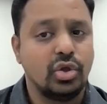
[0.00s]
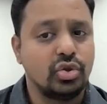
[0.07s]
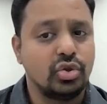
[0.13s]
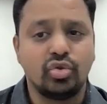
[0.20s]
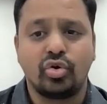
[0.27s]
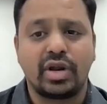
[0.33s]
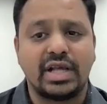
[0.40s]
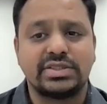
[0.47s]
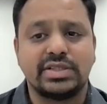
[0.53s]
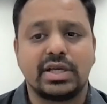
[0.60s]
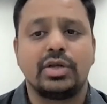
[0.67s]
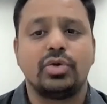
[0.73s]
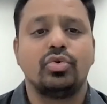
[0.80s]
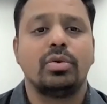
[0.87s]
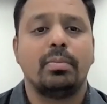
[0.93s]
Not I say
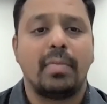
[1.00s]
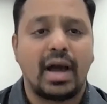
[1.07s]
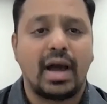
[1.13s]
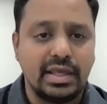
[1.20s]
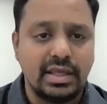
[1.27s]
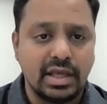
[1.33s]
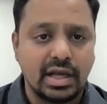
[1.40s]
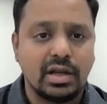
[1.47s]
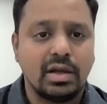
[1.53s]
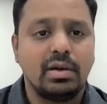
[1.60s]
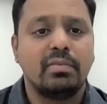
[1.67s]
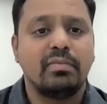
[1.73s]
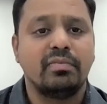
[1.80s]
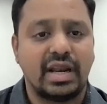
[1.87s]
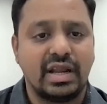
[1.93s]
it to my ER,
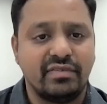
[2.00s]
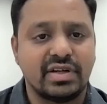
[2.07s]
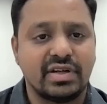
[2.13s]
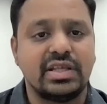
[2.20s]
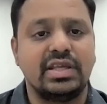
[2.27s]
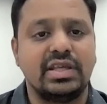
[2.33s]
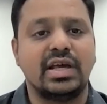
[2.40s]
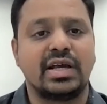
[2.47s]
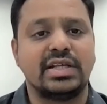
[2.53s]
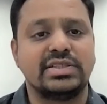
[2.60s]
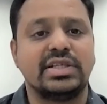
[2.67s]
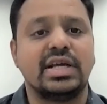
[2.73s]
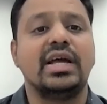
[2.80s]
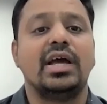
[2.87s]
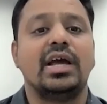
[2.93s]
wherever the ER is
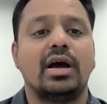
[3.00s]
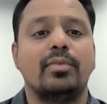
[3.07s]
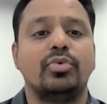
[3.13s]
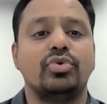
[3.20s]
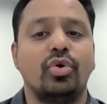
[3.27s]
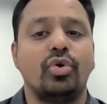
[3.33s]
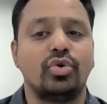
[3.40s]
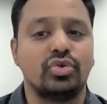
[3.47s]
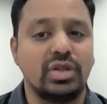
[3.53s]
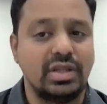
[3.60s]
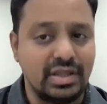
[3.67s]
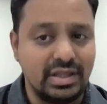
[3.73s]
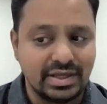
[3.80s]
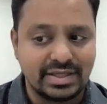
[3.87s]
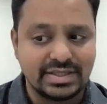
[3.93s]
there, come to go to the
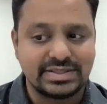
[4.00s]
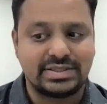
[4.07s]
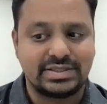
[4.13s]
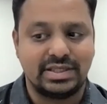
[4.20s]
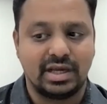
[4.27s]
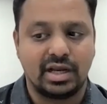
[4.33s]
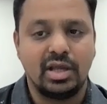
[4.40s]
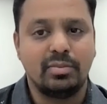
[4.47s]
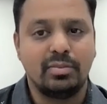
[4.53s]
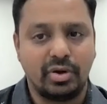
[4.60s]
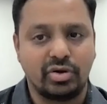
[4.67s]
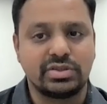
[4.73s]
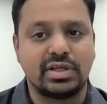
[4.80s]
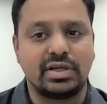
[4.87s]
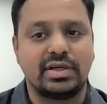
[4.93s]
nearest ER,
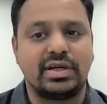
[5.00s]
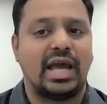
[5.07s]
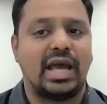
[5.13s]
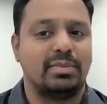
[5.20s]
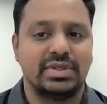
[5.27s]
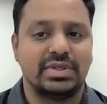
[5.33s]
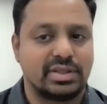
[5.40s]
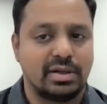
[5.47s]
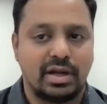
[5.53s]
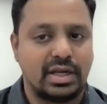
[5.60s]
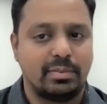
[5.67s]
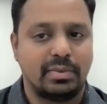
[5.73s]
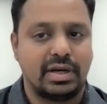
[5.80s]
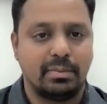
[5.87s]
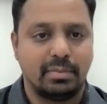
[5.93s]
because their time is the ultimate